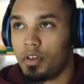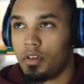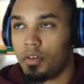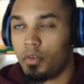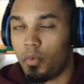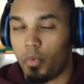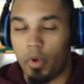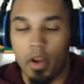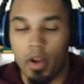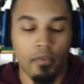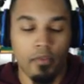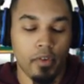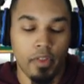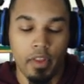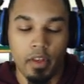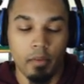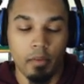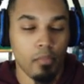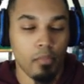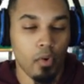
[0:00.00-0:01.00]
Whatever
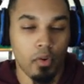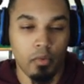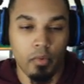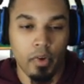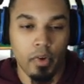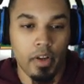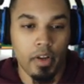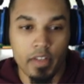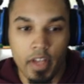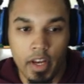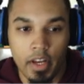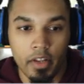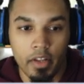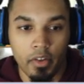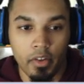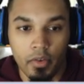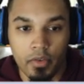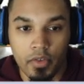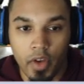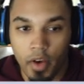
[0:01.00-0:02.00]
the important one is, I didn't
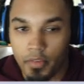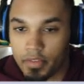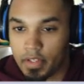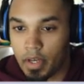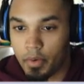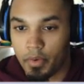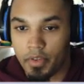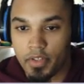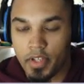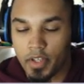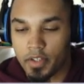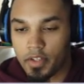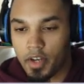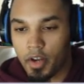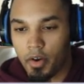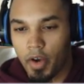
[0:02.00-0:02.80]
lose. Obviously, I went 6-0.